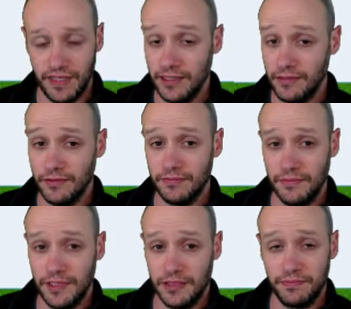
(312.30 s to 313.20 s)
Leon
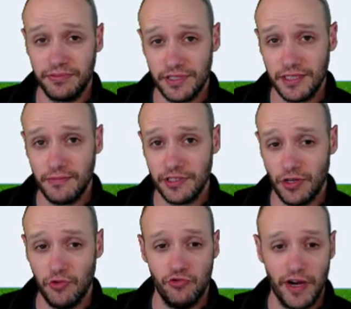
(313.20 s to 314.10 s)
is pretty much
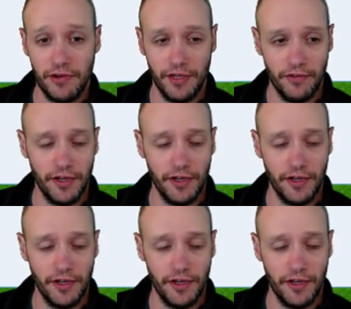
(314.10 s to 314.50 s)
an all-rounder,